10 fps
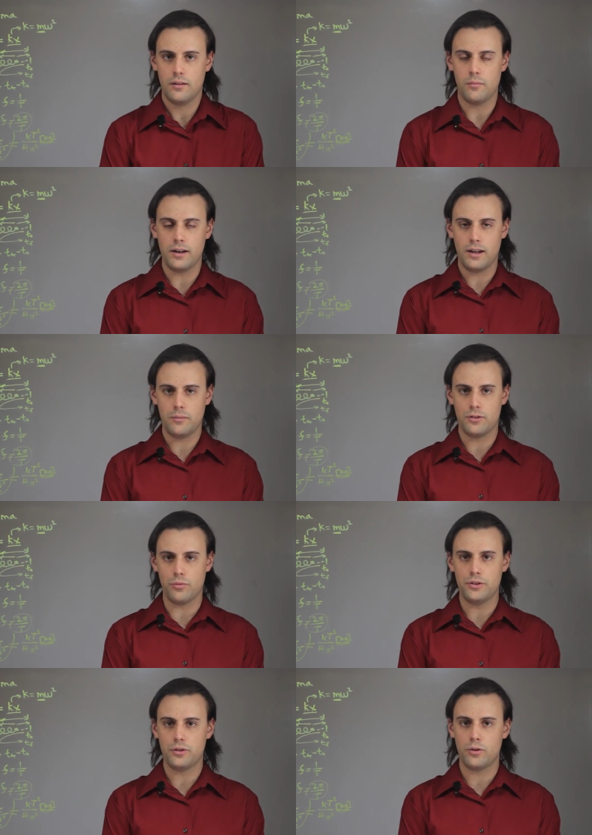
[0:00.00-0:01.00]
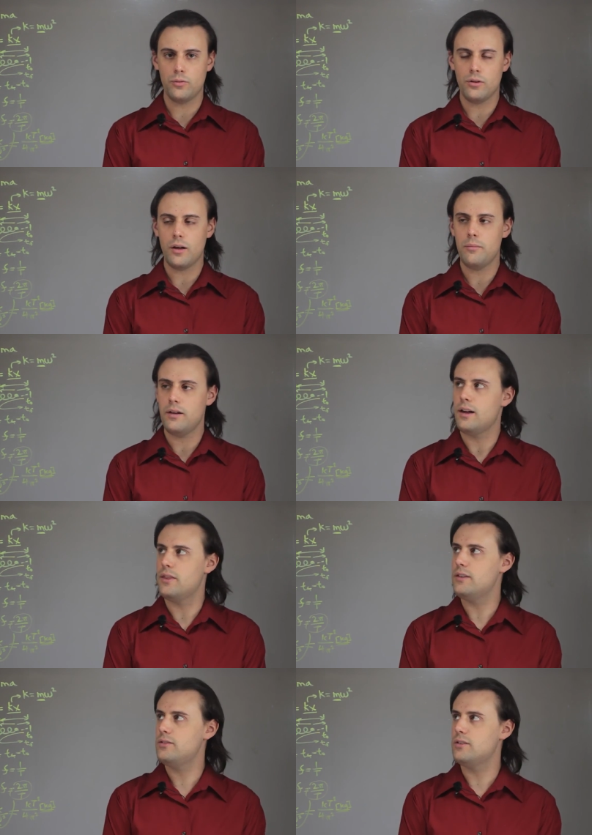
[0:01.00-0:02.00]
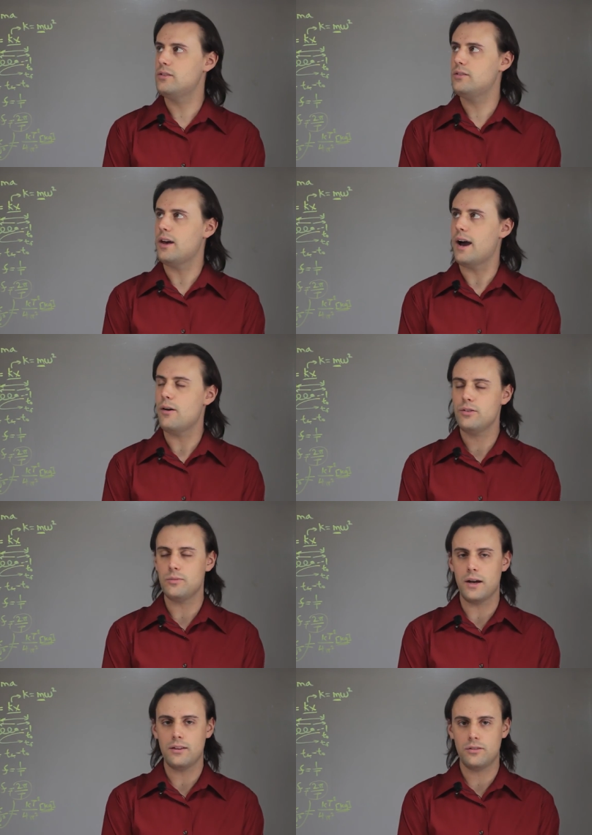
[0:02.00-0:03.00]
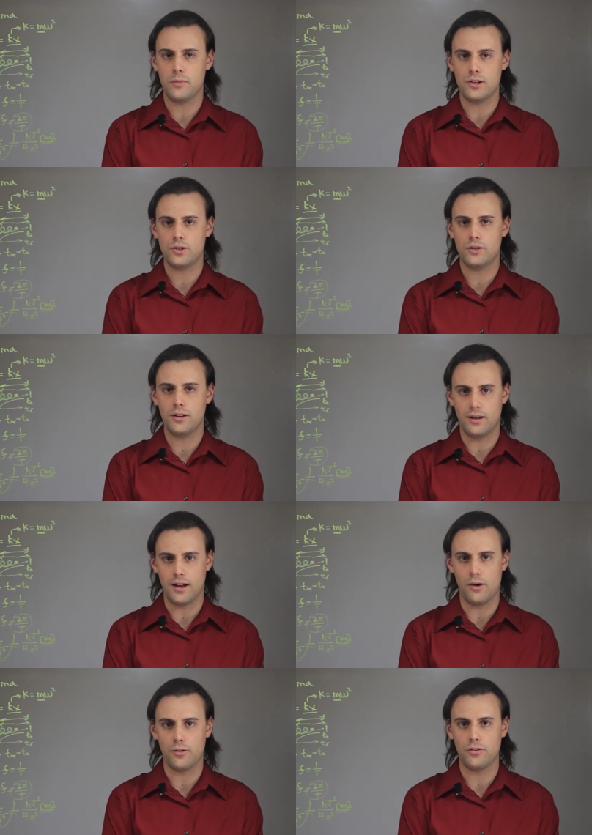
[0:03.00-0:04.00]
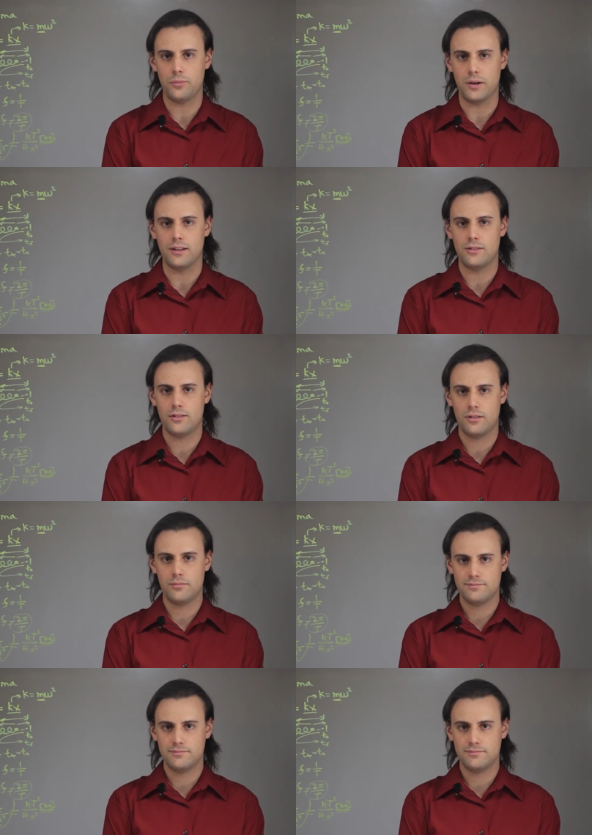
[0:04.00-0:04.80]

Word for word: My name is Walter Unglaub, and this is How is Mass Measured in Outer Space?